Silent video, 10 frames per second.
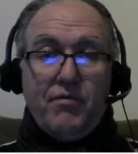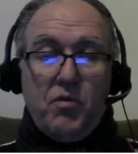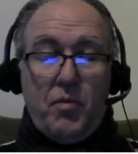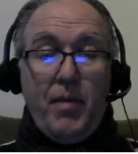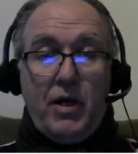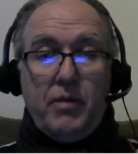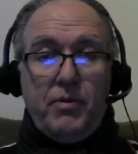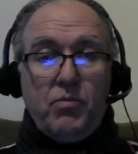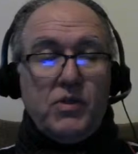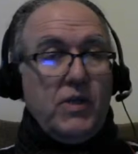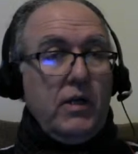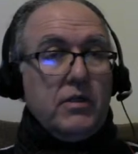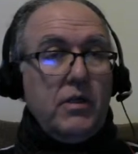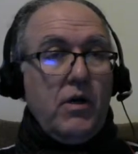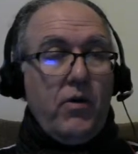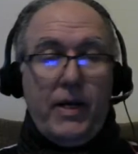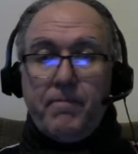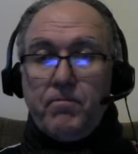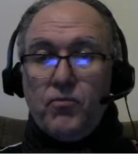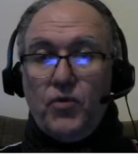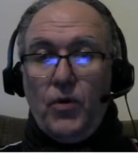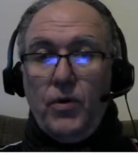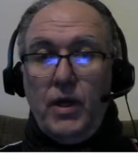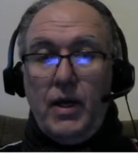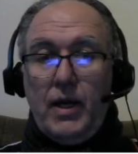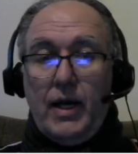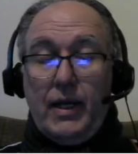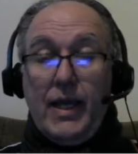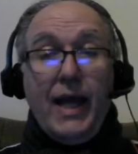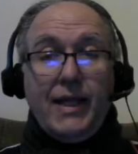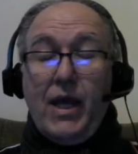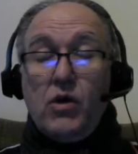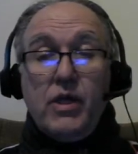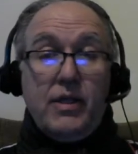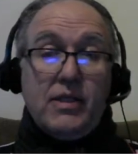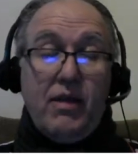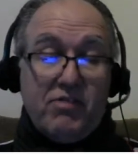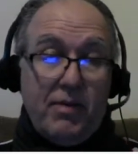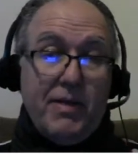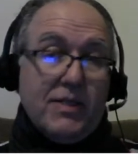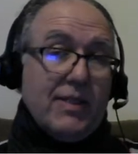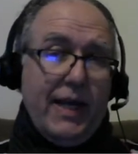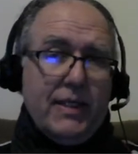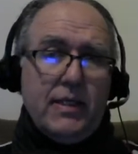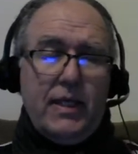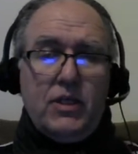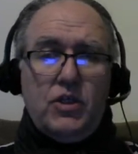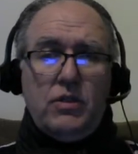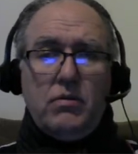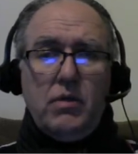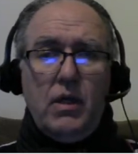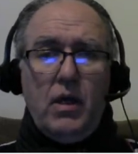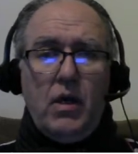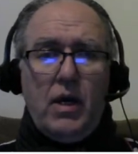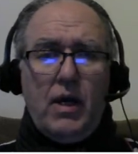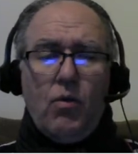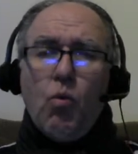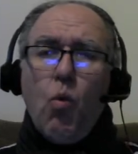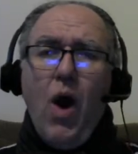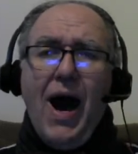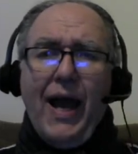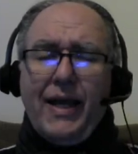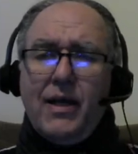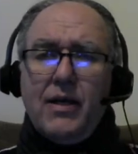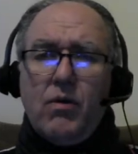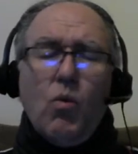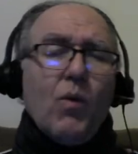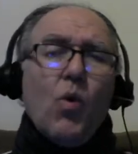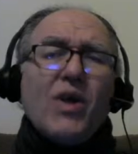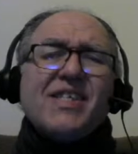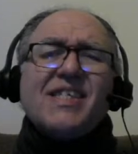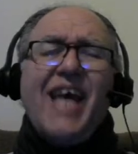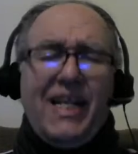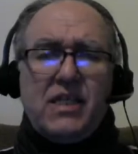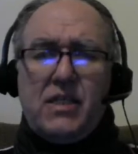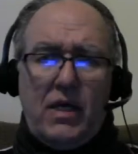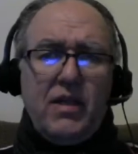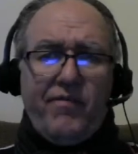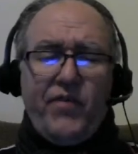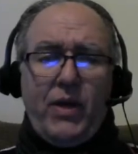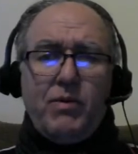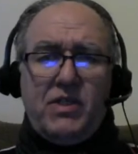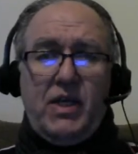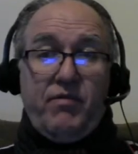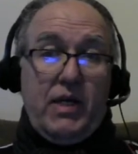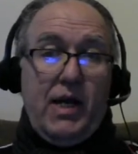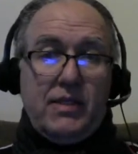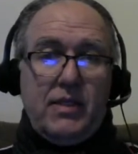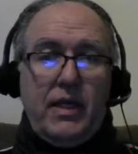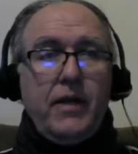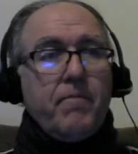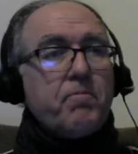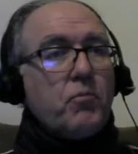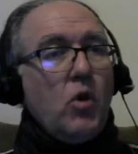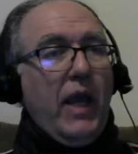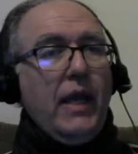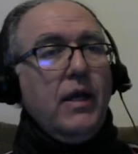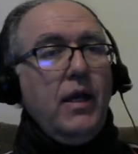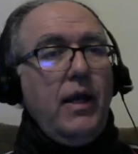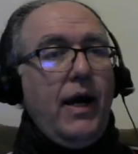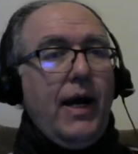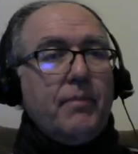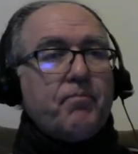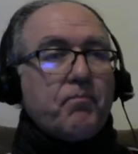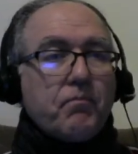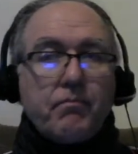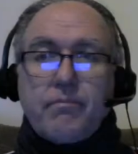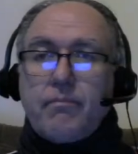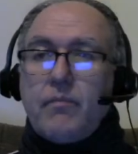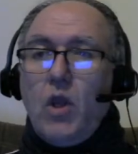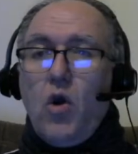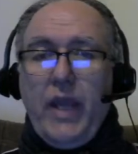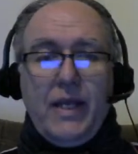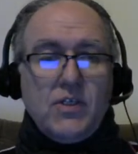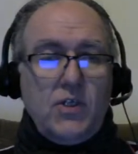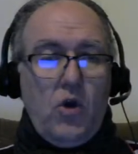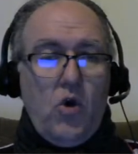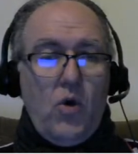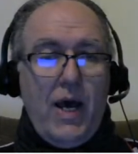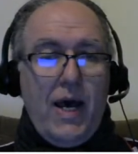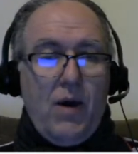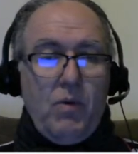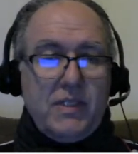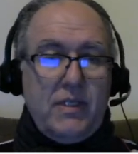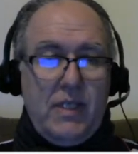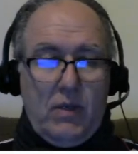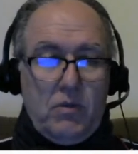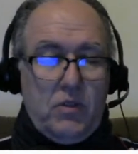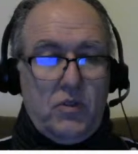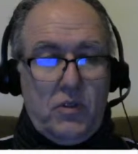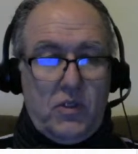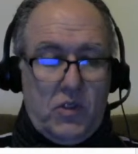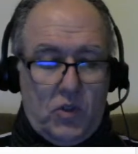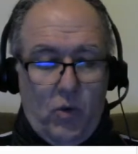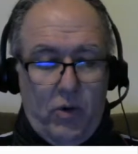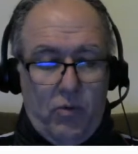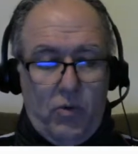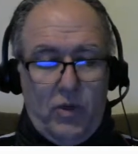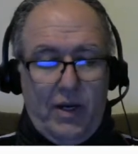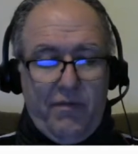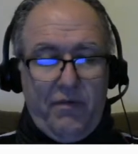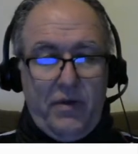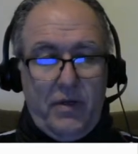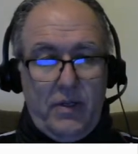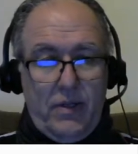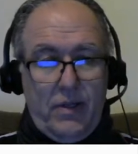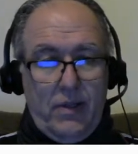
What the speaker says: kind of a remarkable result. All right, so yeah, the calculus gives some insight into what sets the frequency of an oscillator. Okay, um, okay. So what's this equal to? So it's the square root of